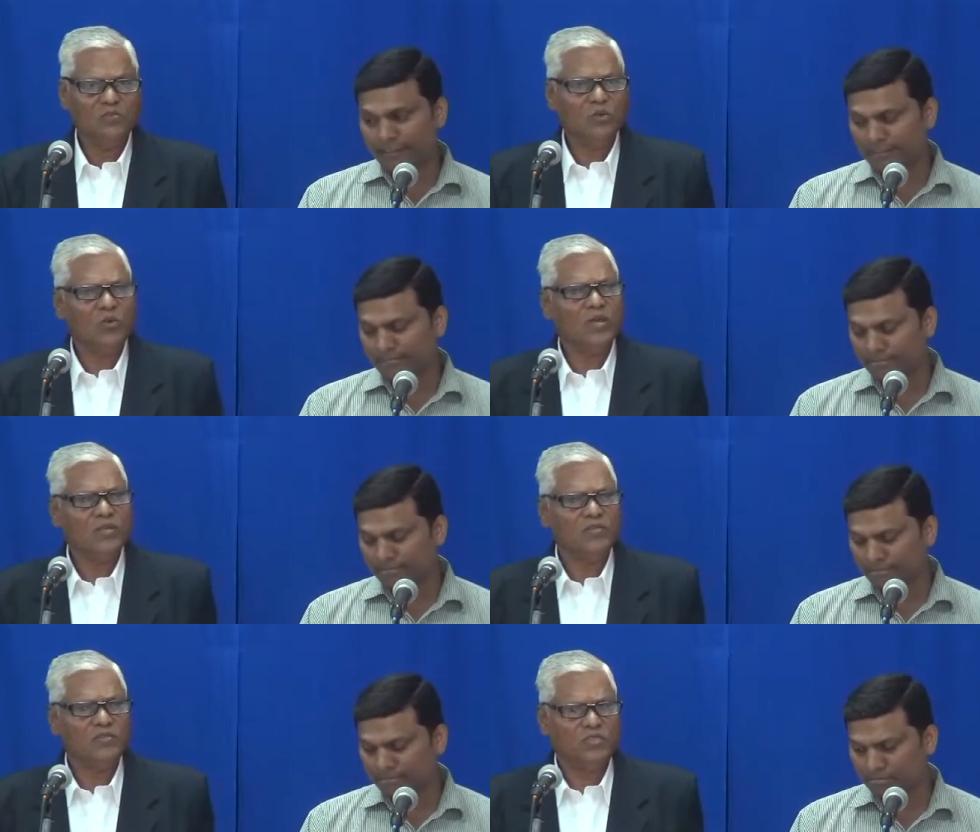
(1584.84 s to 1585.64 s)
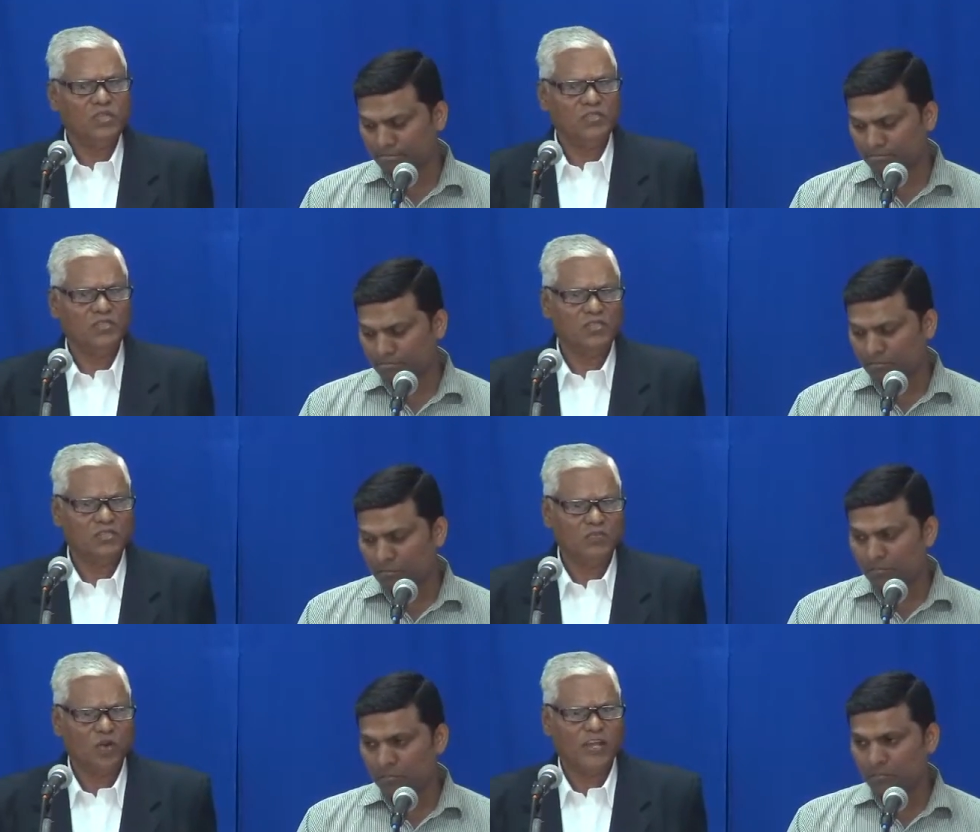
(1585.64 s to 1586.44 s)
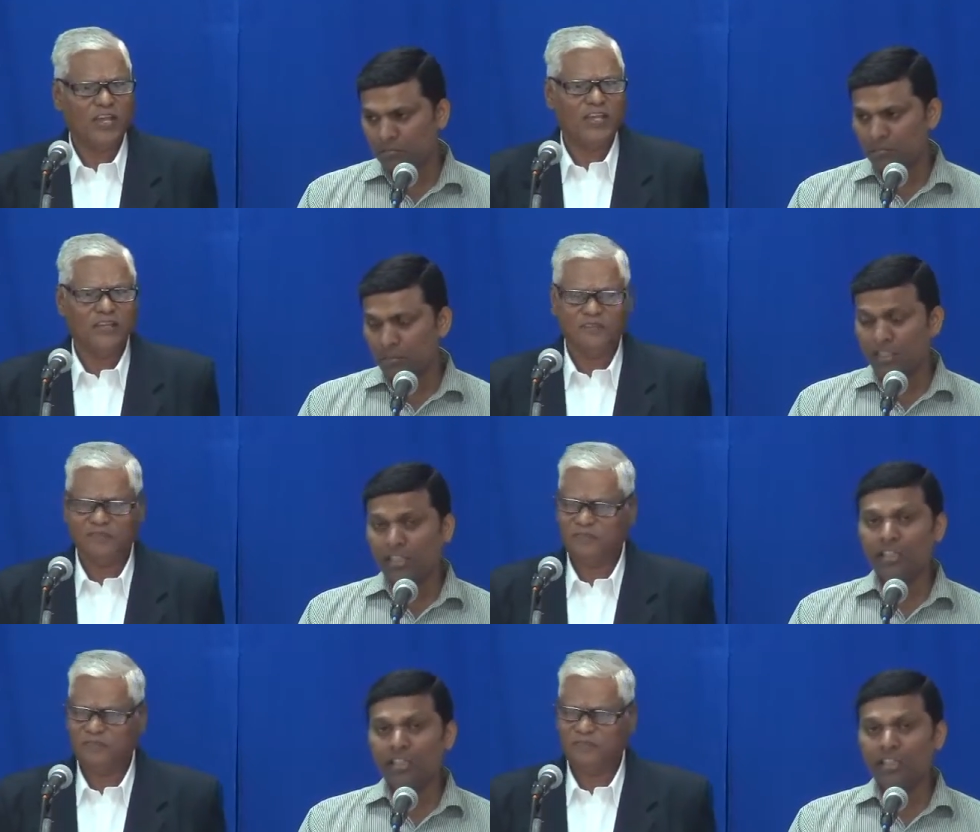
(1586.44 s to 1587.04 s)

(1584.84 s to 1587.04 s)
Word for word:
Speaker 1: looking to Jesus and walking. But